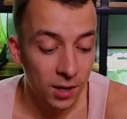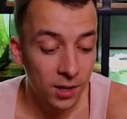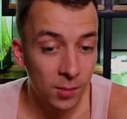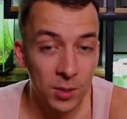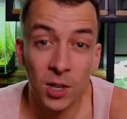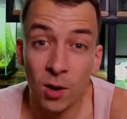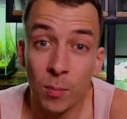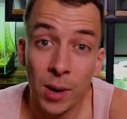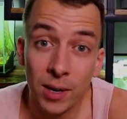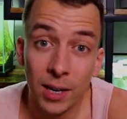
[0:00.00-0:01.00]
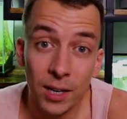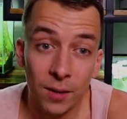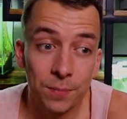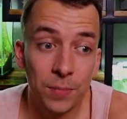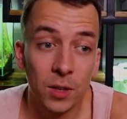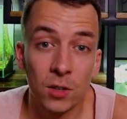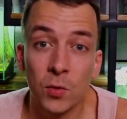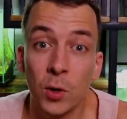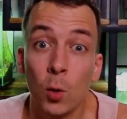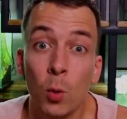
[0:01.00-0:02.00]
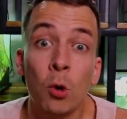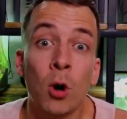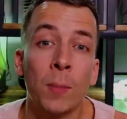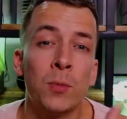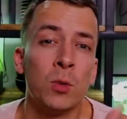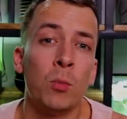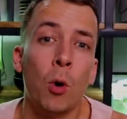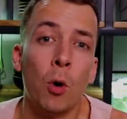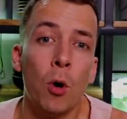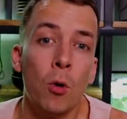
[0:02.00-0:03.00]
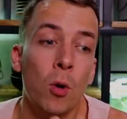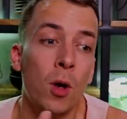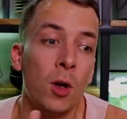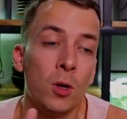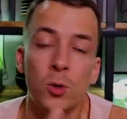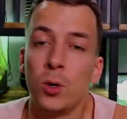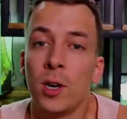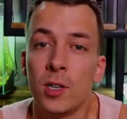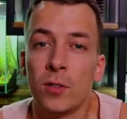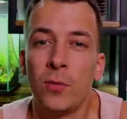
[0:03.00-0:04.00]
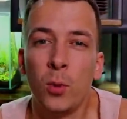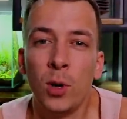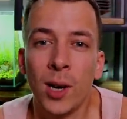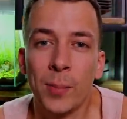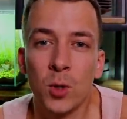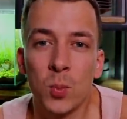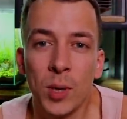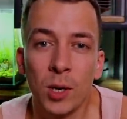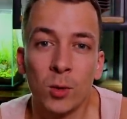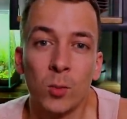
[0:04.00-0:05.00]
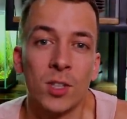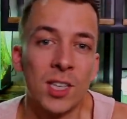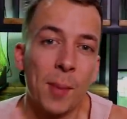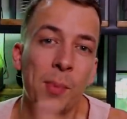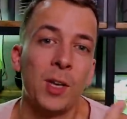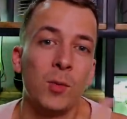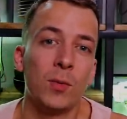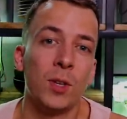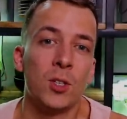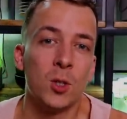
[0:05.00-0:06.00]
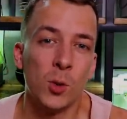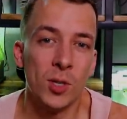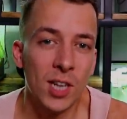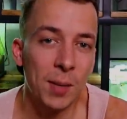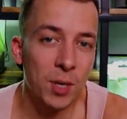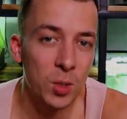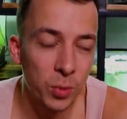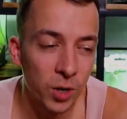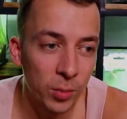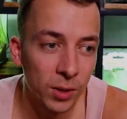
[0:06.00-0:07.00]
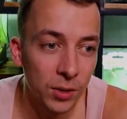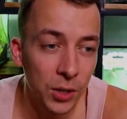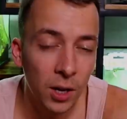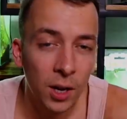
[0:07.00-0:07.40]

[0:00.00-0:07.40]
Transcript: Um, it's now Monday. This video will go up tomorrow, so you guys are fully up to speed on what's happening with this Twinscape experiment.